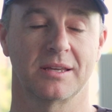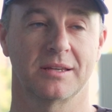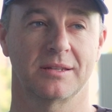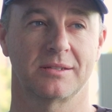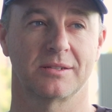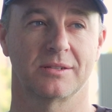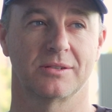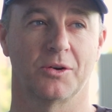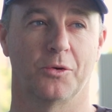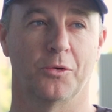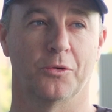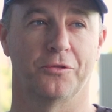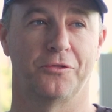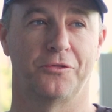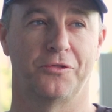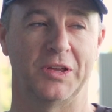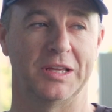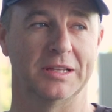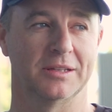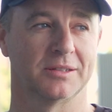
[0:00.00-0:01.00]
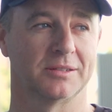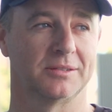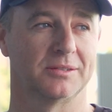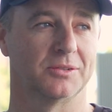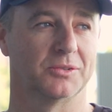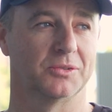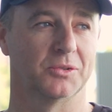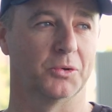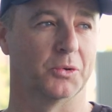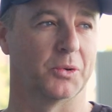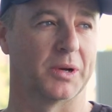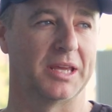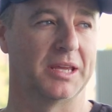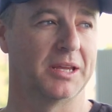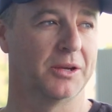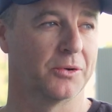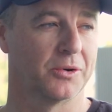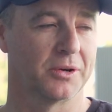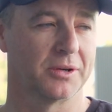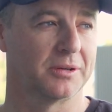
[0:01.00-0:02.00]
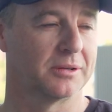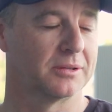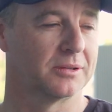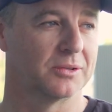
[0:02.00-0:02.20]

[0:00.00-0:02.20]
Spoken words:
it or feel it or hear it